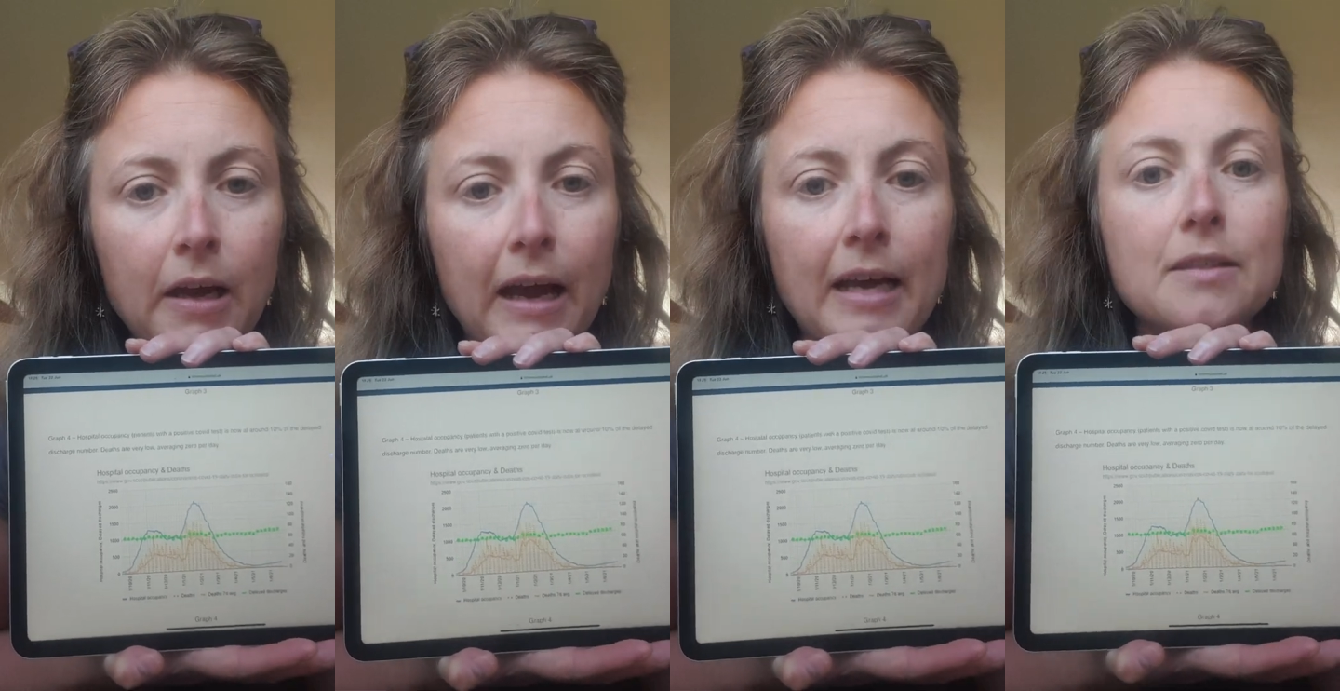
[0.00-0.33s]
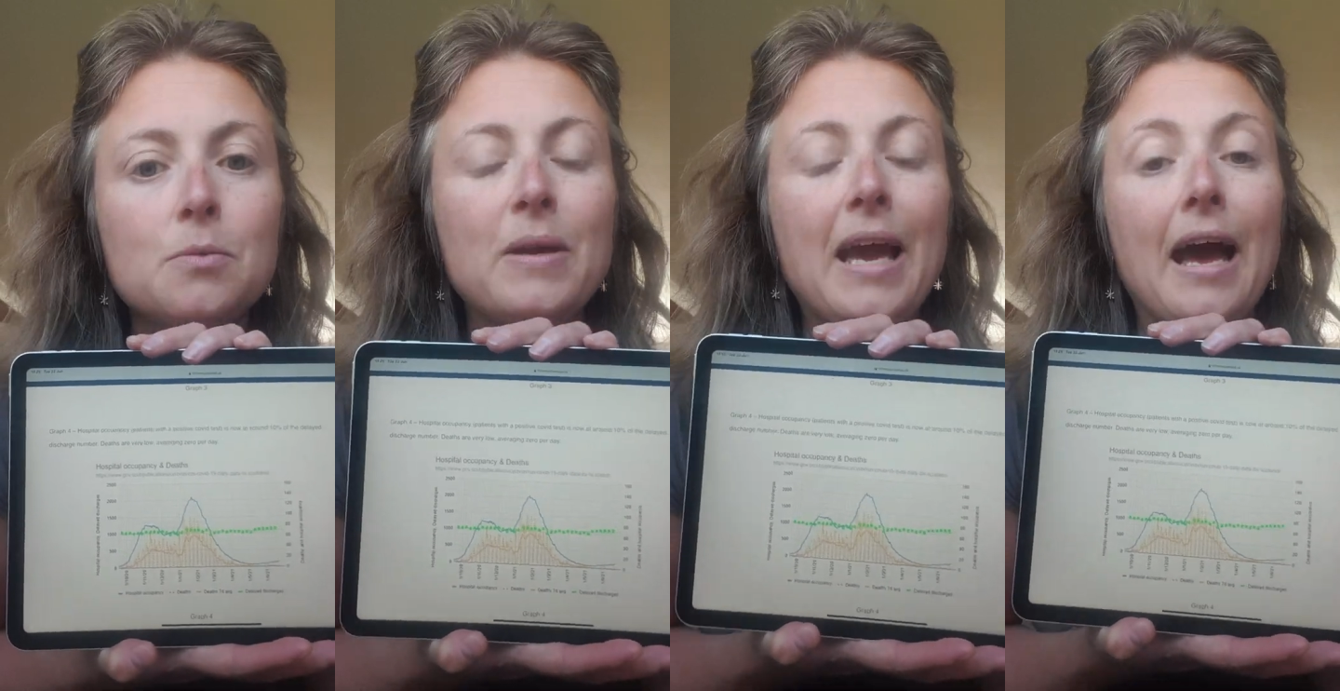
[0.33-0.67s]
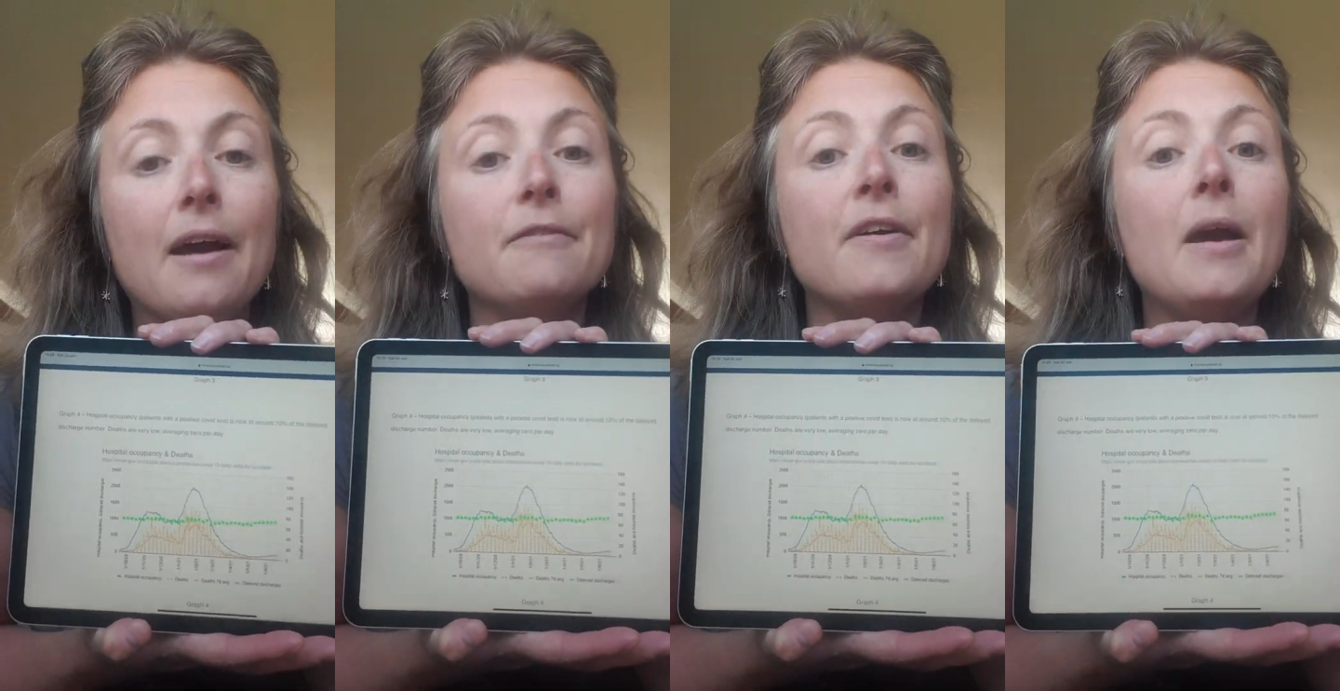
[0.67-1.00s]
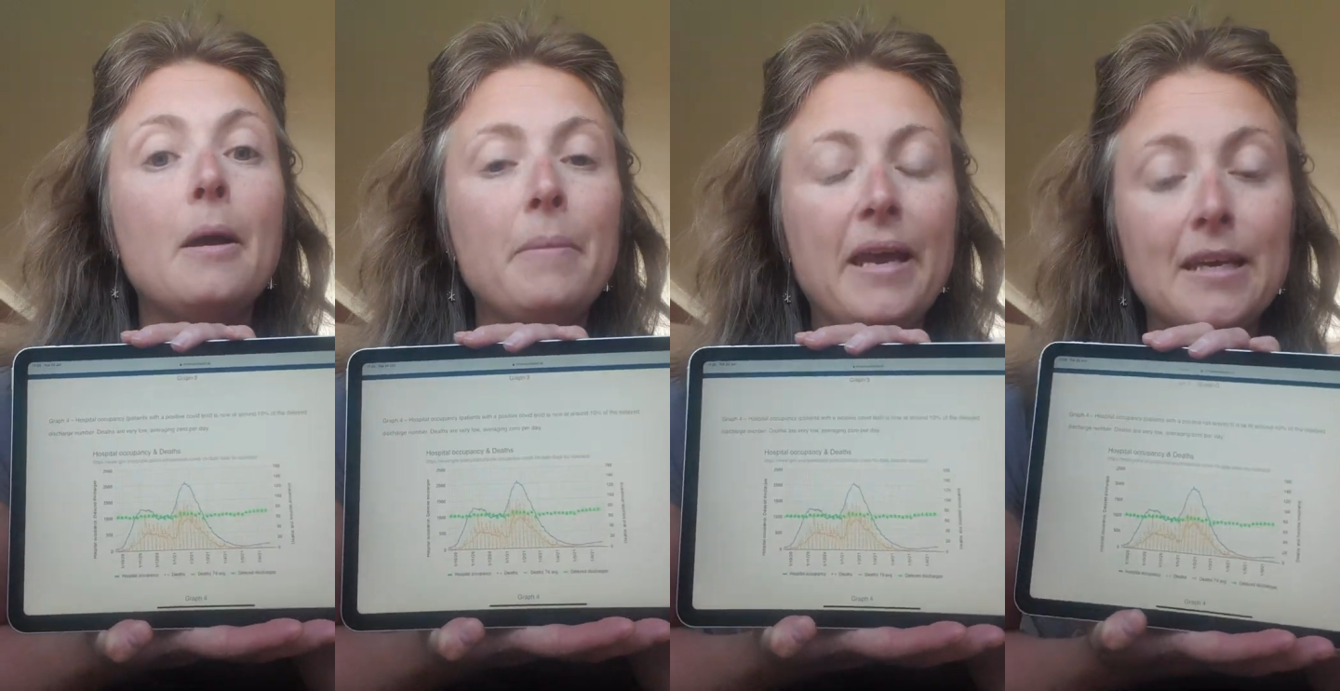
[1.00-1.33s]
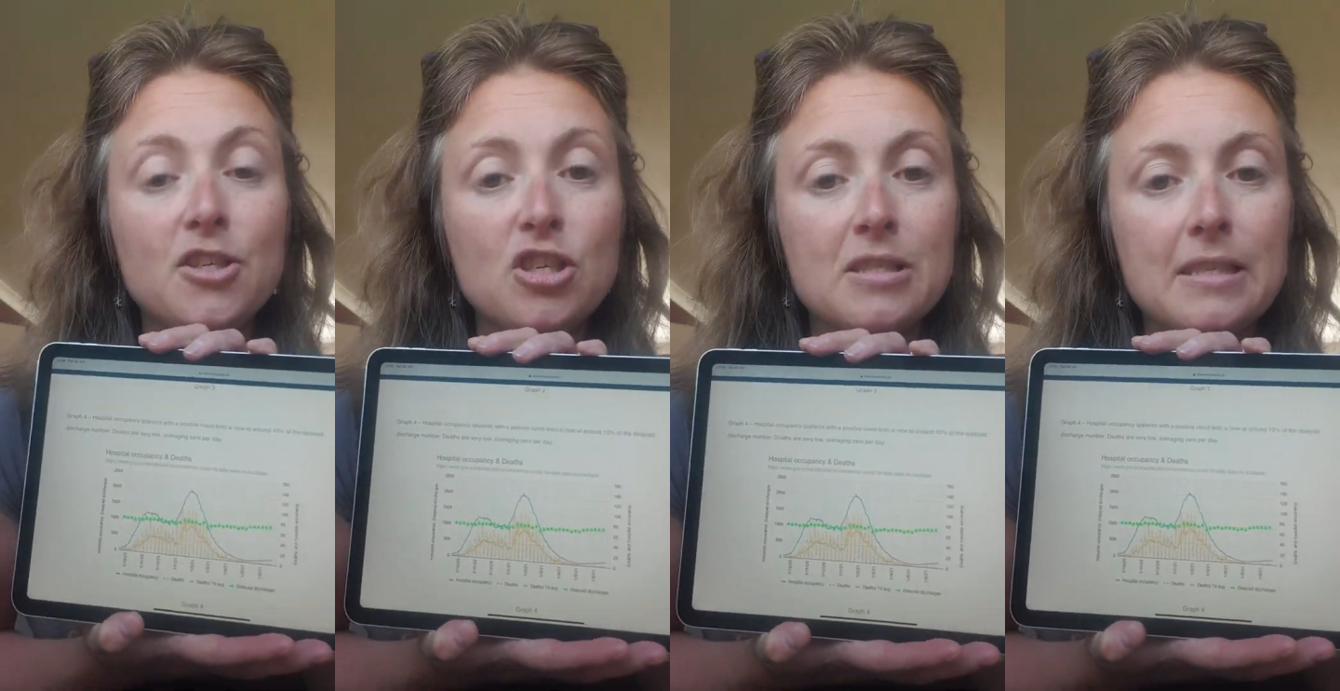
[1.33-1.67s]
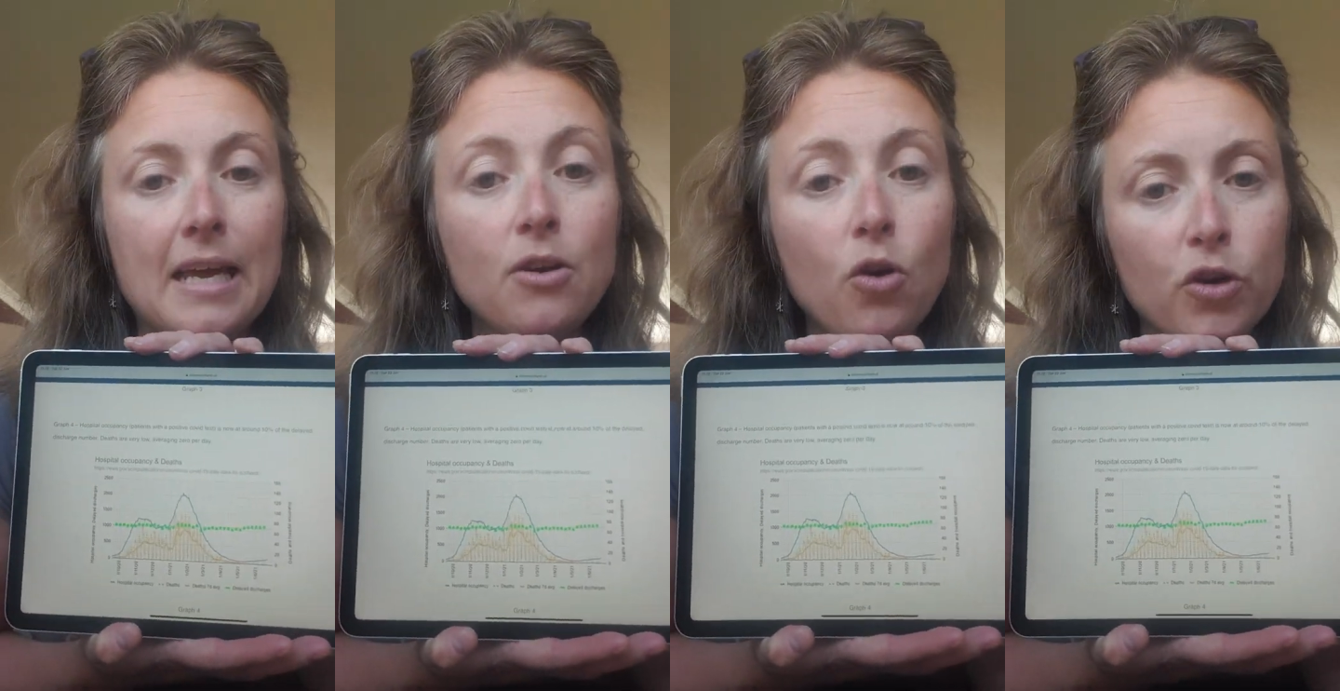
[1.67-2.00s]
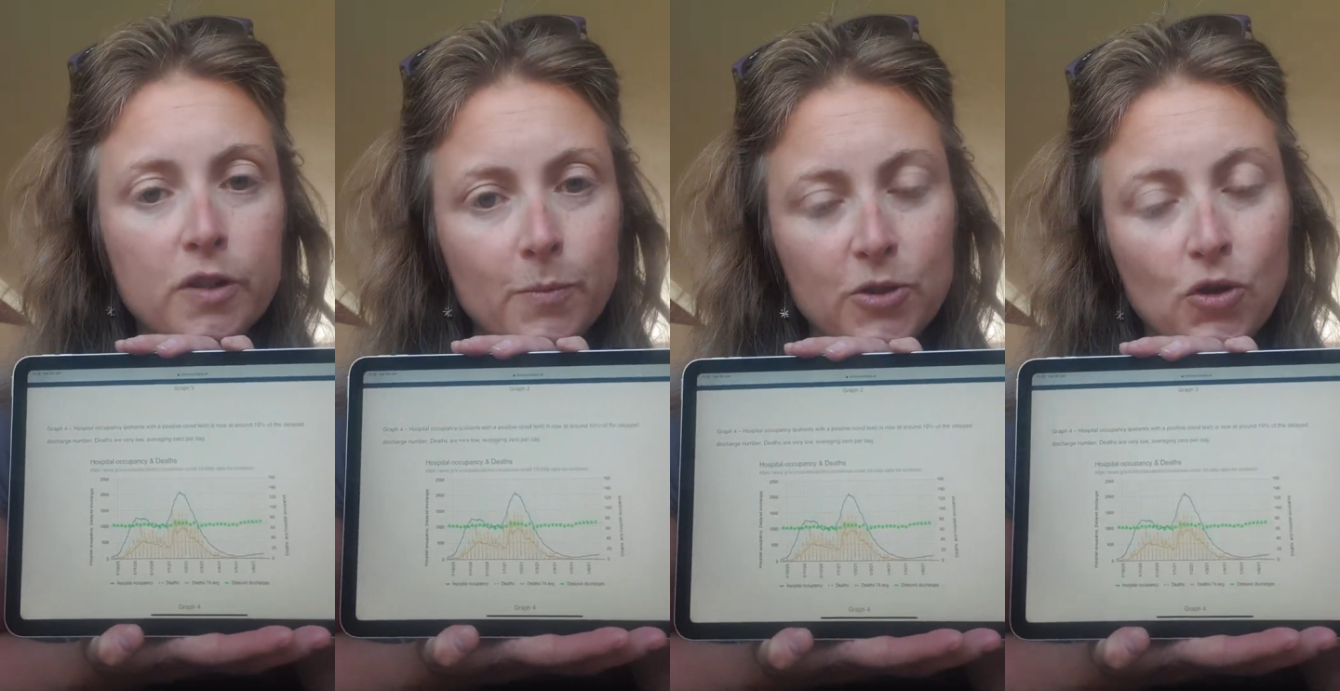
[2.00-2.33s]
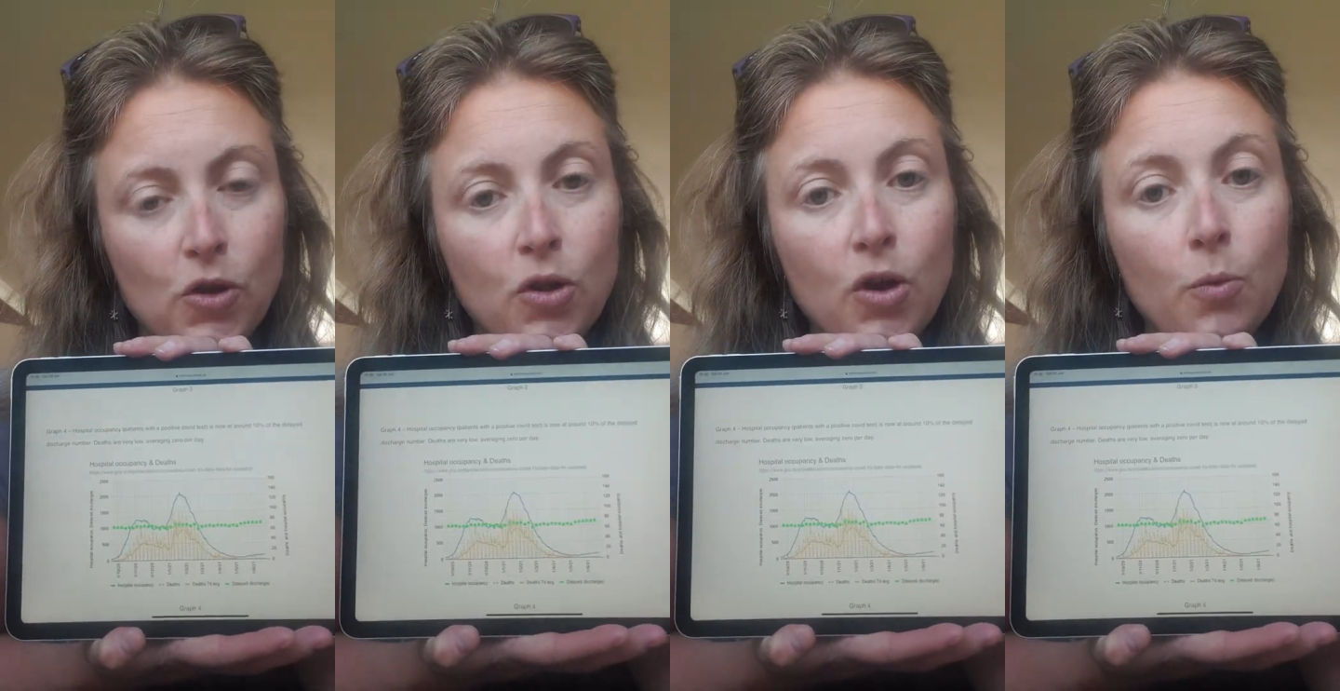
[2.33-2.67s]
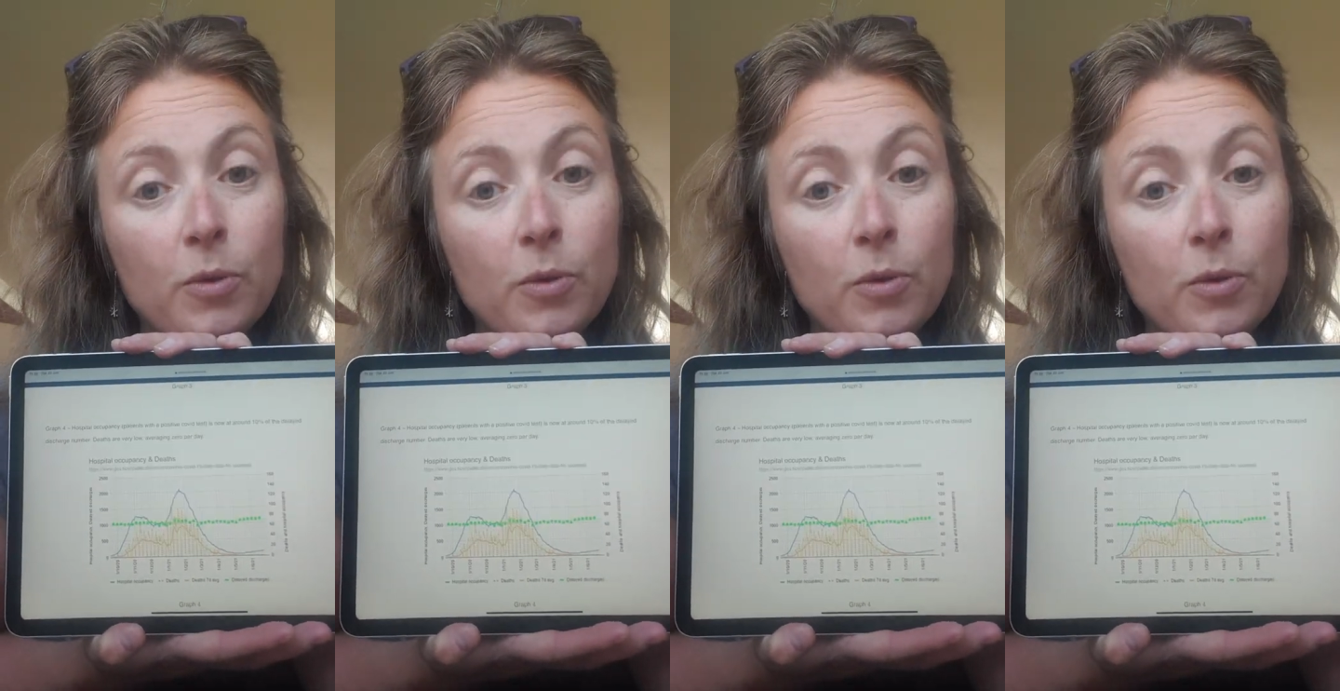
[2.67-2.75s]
as we have patients in hospital